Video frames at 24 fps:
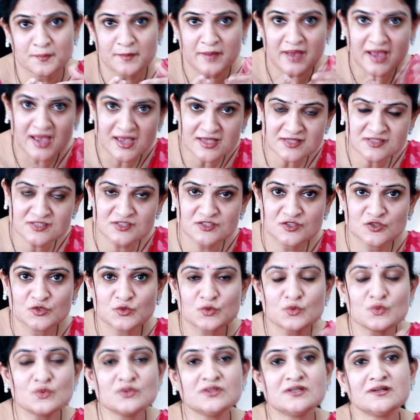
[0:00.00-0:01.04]
pass
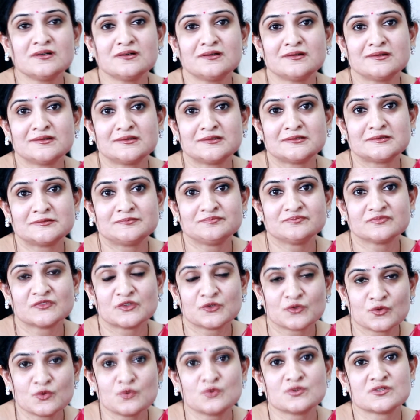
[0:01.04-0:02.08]
through the
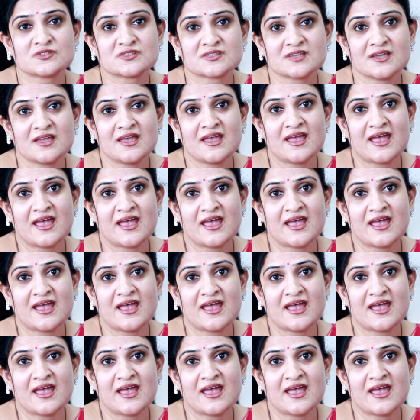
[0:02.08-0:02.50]
roots